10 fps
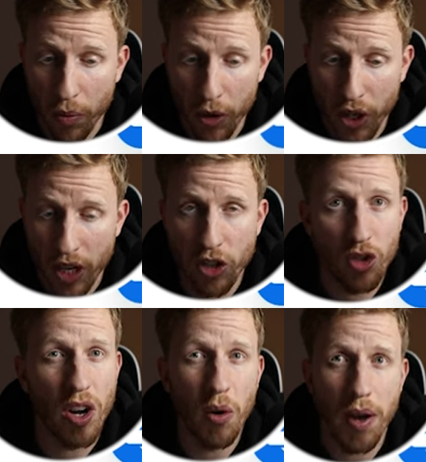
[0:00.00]
machine
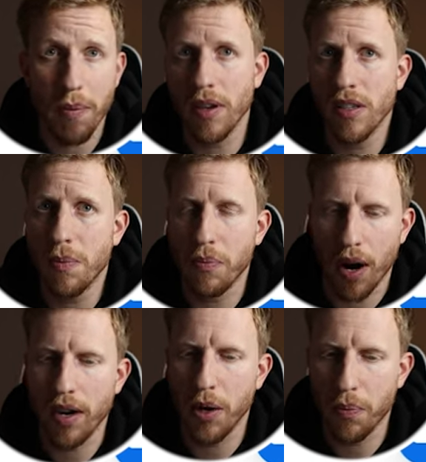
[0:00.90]
straight away, because it's a
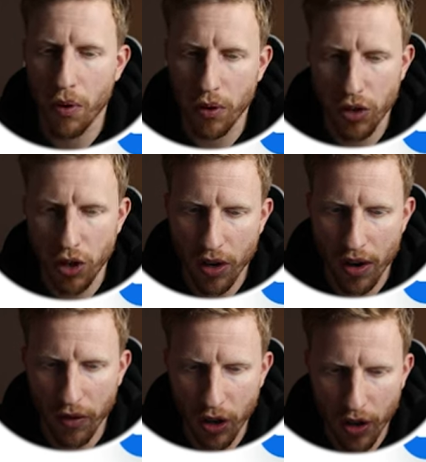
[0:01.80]
branded product. You're going
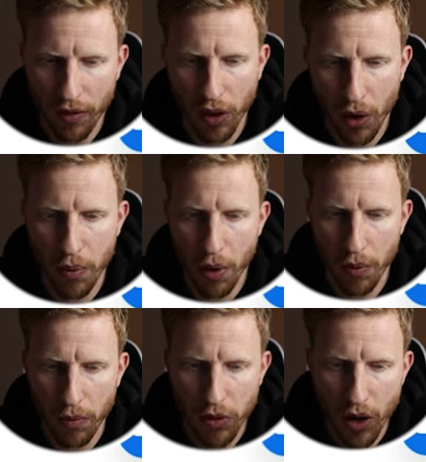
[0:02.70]
to have a lot of
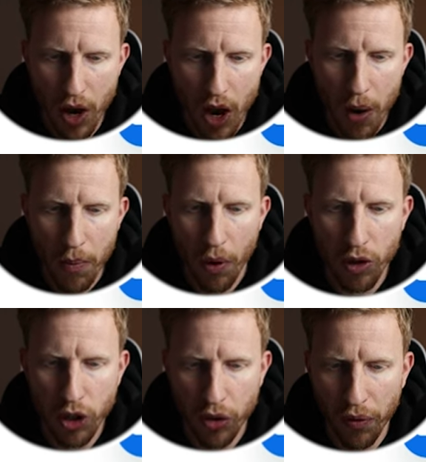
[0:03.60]
problems.
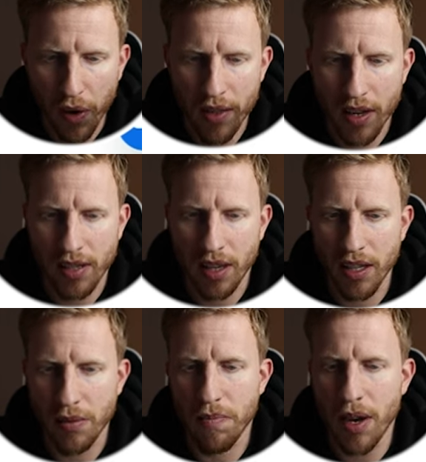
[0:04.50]
But stuff like this, like
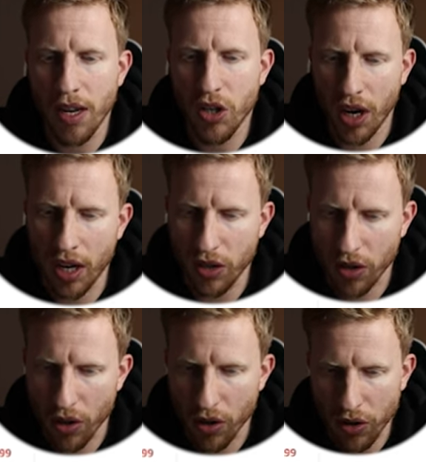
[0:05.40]
these mini
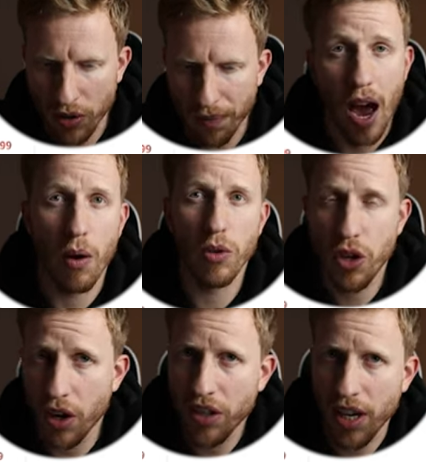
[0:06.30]
chainsaws, I was
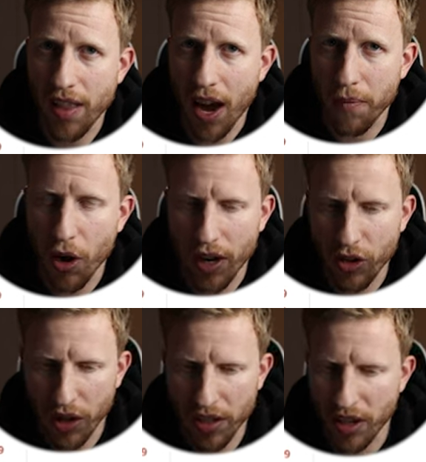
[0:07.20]
going to say that I'm not
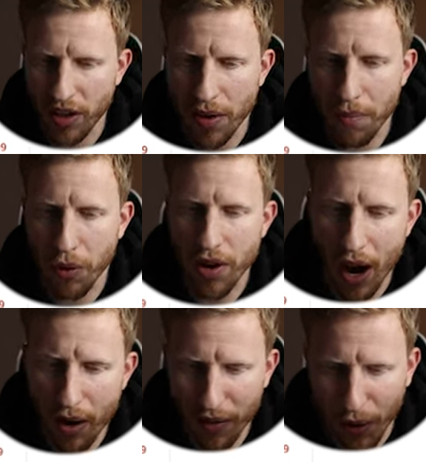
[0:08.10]
interested in them, but
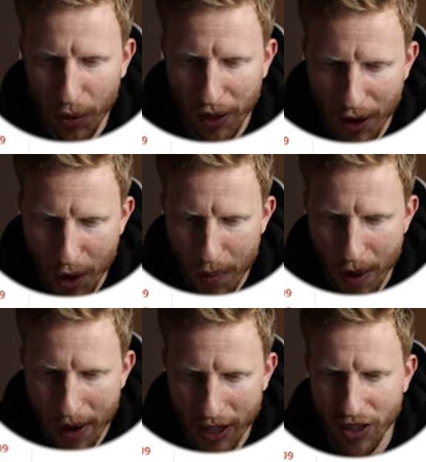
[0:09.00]
now I've loaded it up,
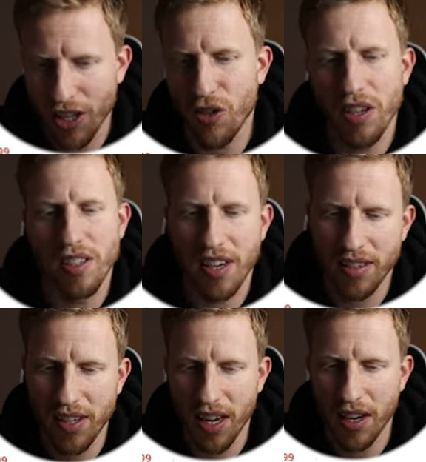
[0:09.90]
I'm actually interested in
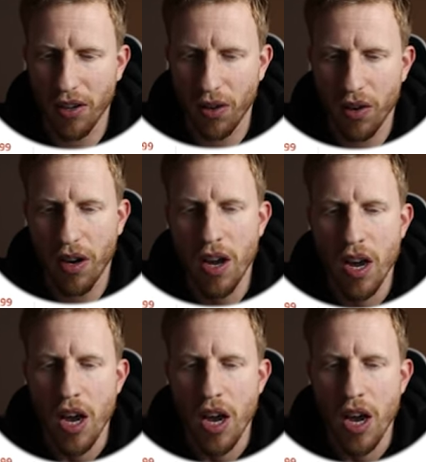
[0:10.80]
taking a look.